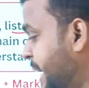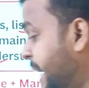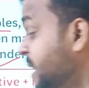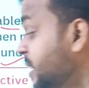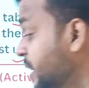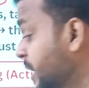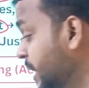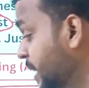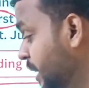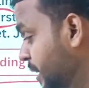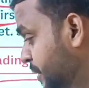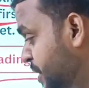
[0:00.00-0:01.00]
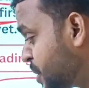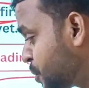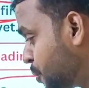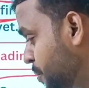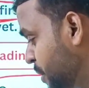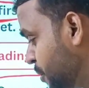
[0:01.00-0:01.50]
And
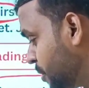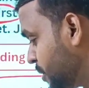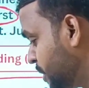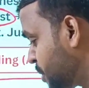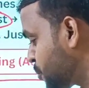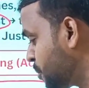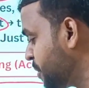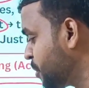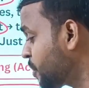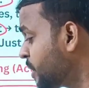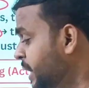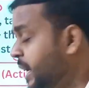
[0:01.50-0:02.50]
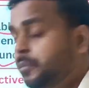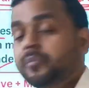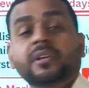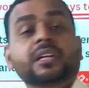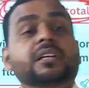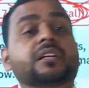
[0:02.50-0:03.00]
this should be your
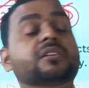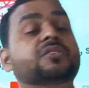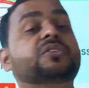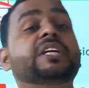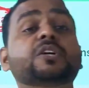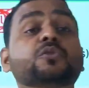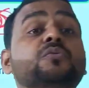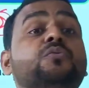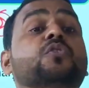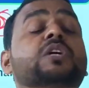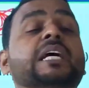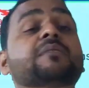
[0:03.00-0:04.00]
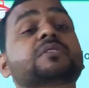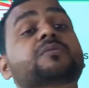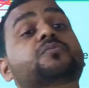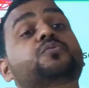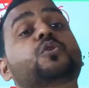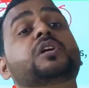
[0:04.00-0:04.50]
aim. 3 to 4
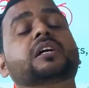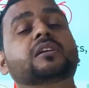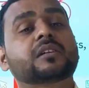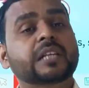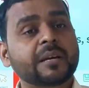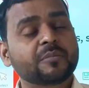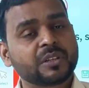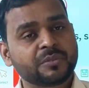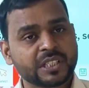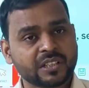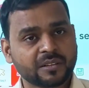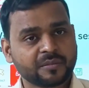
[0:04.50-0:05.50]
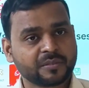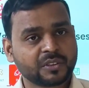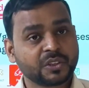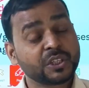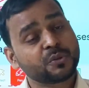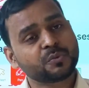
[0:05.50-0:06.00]
times full time revision.
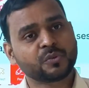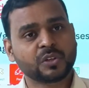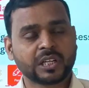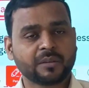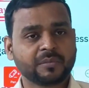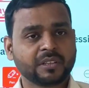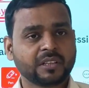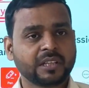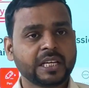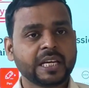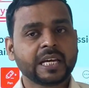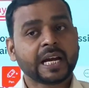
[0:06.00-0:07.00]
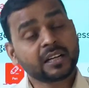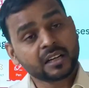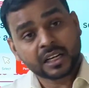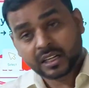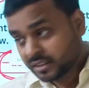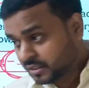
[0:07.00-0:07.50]
3 to full time.
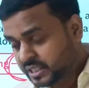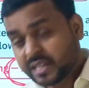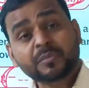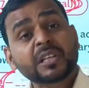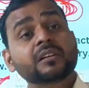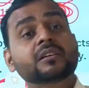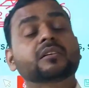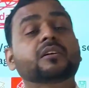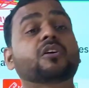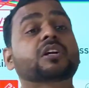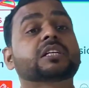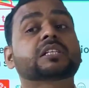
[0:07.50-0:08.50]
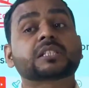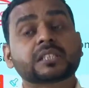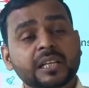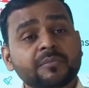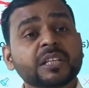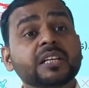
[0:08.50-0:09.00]
And same
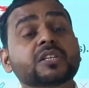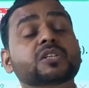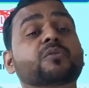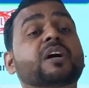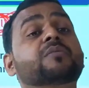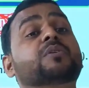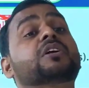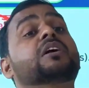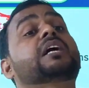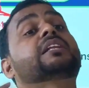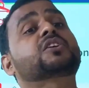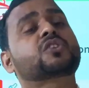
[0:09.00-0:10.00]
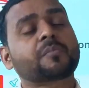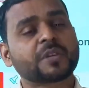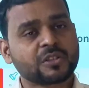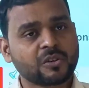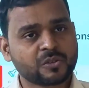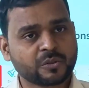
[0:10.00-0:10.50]
thing is required for other
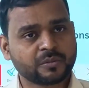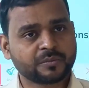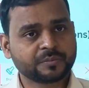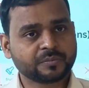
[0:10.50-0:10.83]
topics also.